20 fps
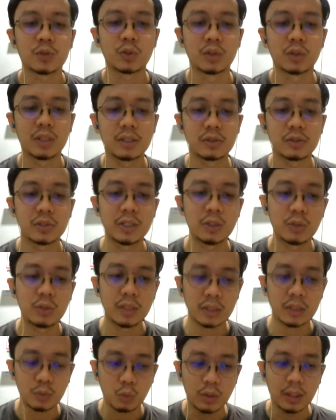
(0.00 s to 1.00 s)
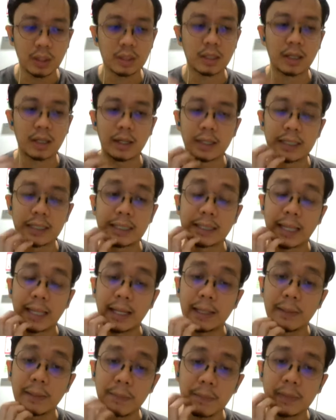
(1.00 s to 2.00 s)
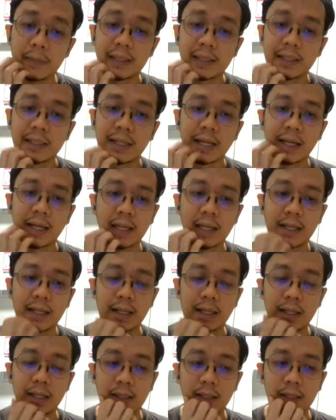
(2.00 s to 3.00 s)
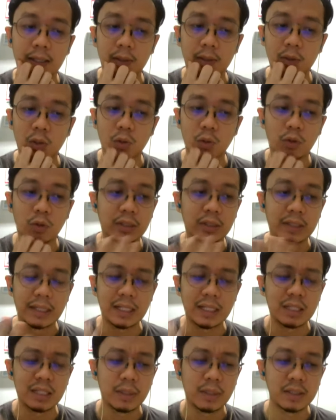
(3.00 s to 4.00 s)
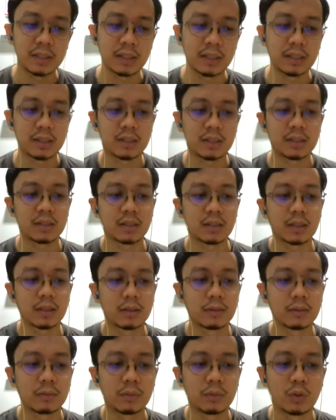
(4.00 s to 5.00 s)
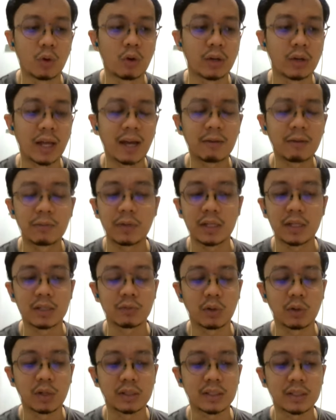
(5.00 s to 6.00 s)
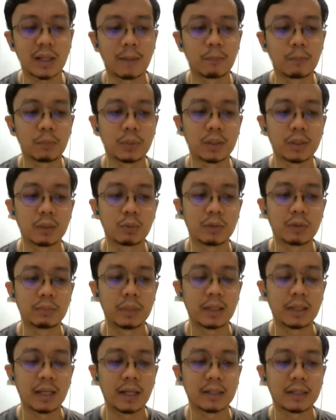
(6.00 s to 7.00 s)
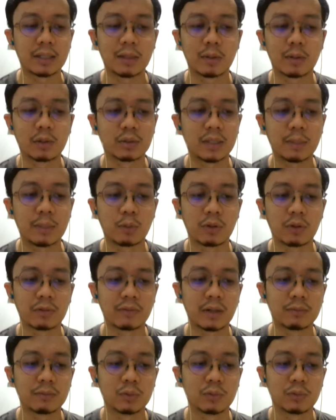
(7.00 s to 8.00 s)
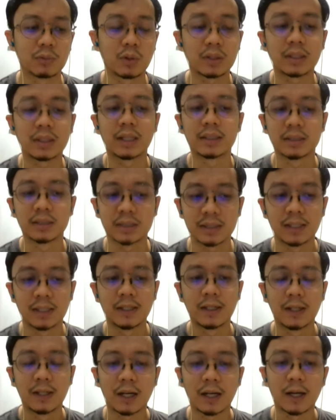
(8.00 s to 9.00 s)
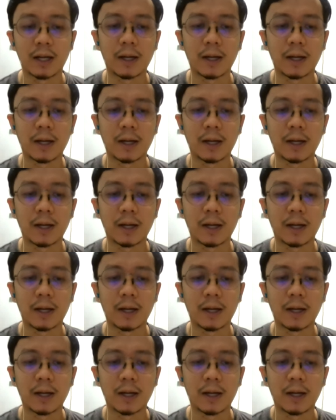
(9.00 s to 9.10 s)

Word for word: So these 3 units work in tandem, and on a daily basis, on average, for example, we've been collecting around 3.5 to 4 tons